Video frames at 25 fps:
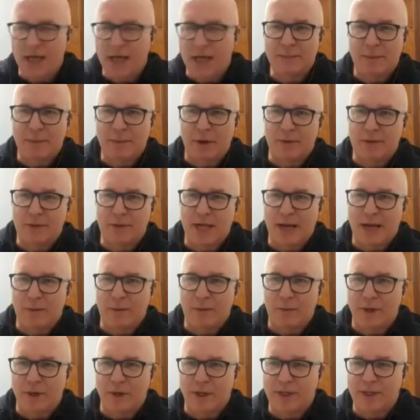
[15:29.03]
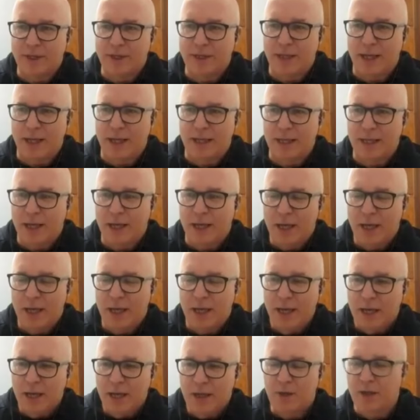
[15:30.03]
about that was like
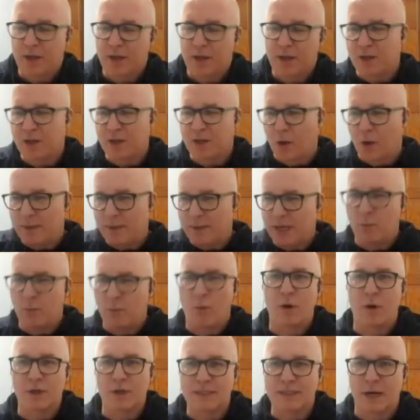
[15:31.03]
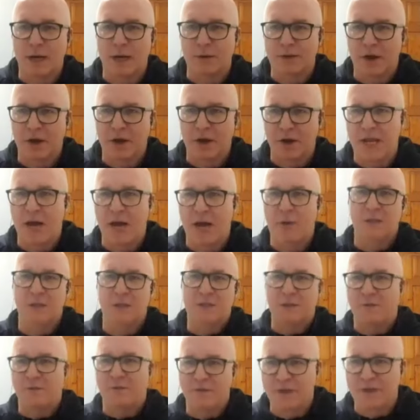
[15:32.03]
there's so many awards out there now, and some
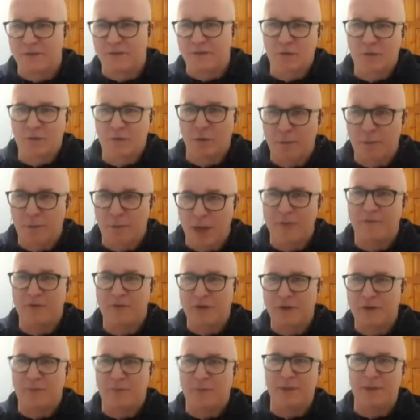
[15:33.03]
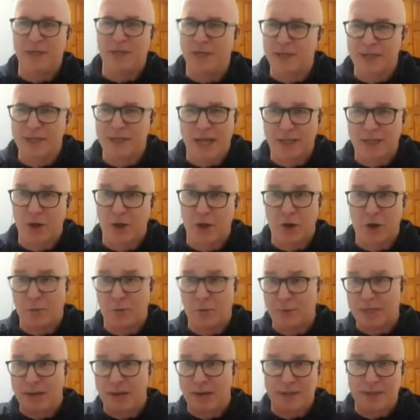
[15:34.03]
of us have to apply for them and this, that, and the other.
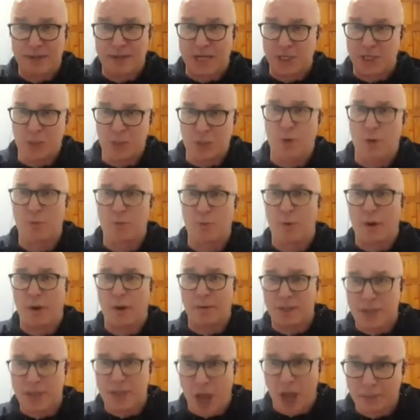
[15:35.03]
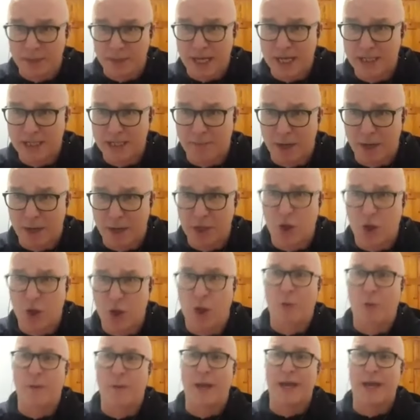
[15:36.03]
But that was actually one where I was nominated by
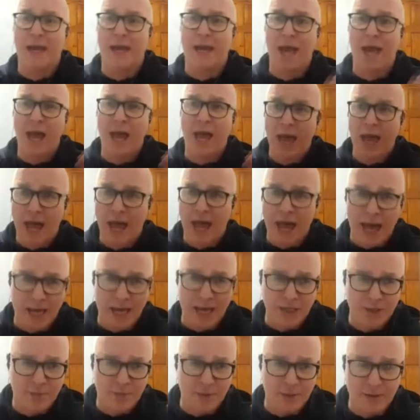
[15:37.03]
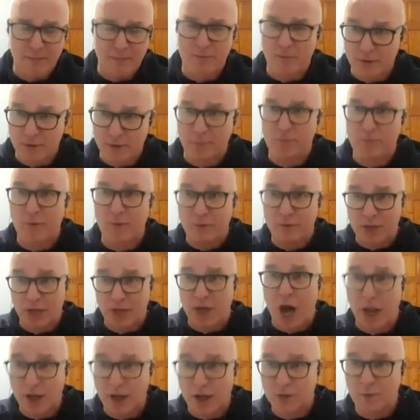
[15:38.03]
Galway uh, to oh. be the, the
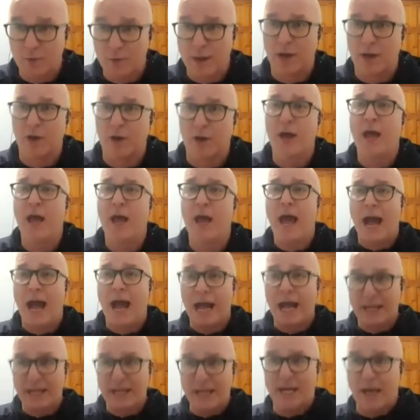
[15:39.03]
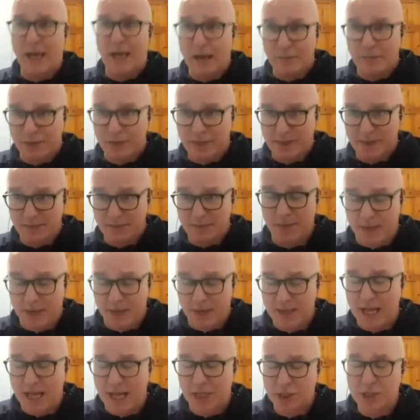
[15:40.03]
Connacht winner, and then I was the
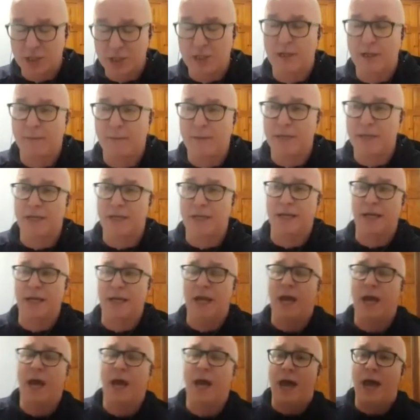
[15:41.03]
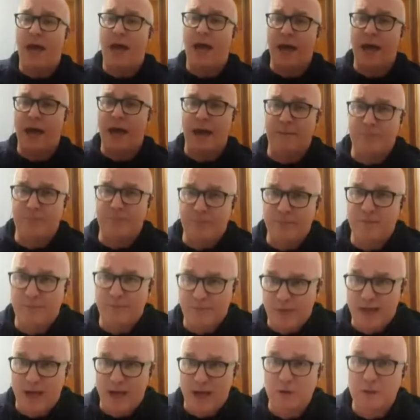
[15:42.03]
national committee um,
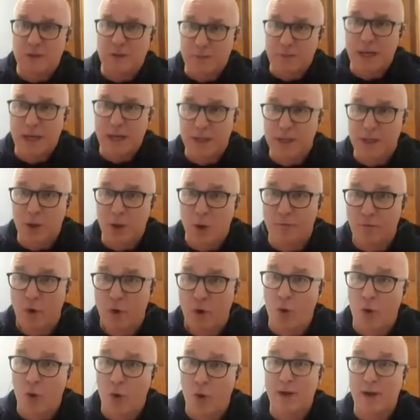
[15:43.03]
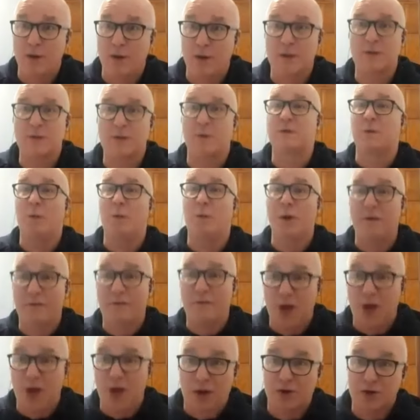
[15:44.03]
announced me as the overall winner. So it was a
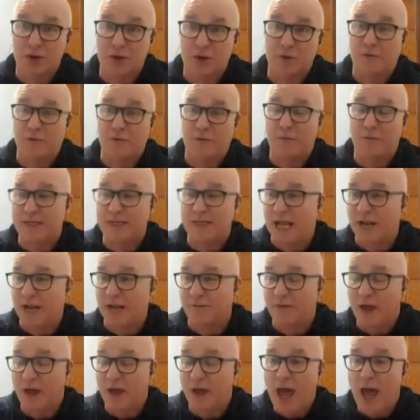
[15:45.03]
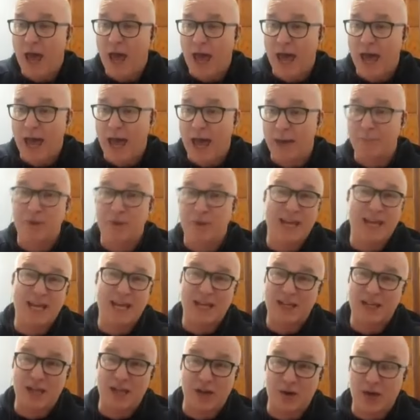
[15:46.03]
wonderful honour too for myself. Uh, but like
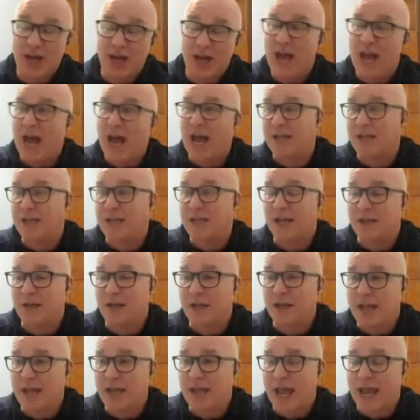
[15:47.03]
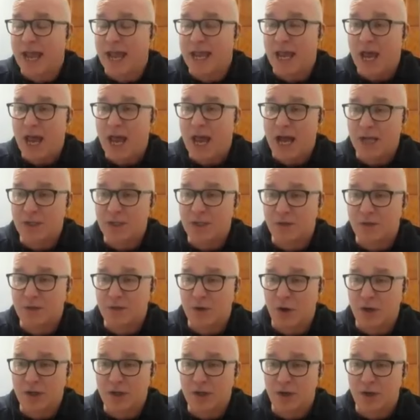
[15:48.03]
at the, at the end of the day, as you're
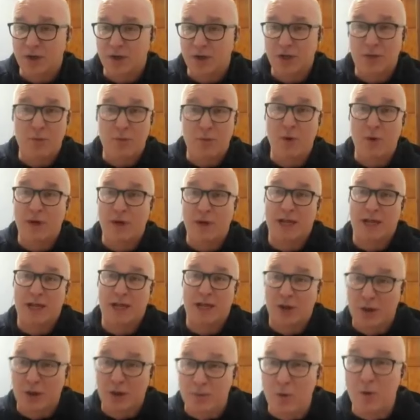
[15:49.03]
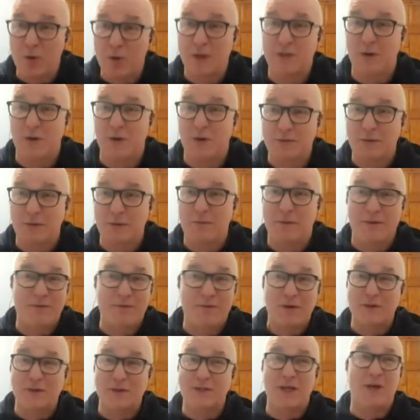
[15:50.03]
talking there, the Camogie, like the Camogie's always been my
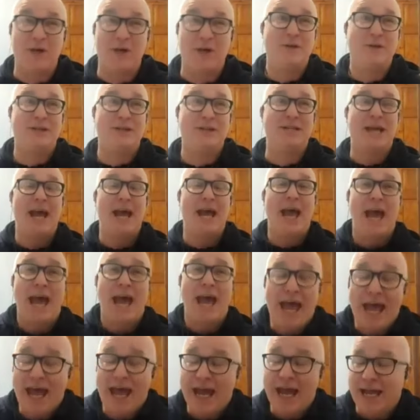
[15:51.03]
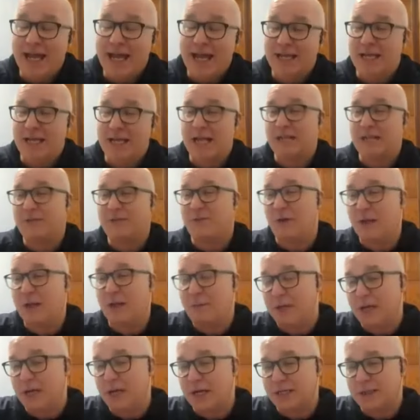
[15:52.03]
first love, and it, uh, it, it's funny
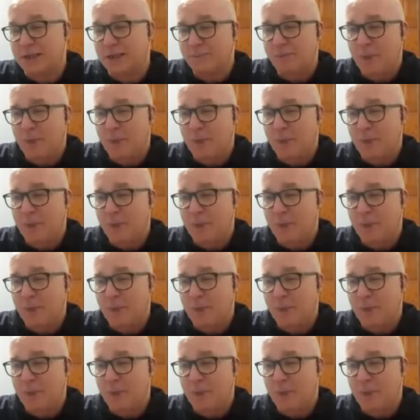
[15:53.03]
because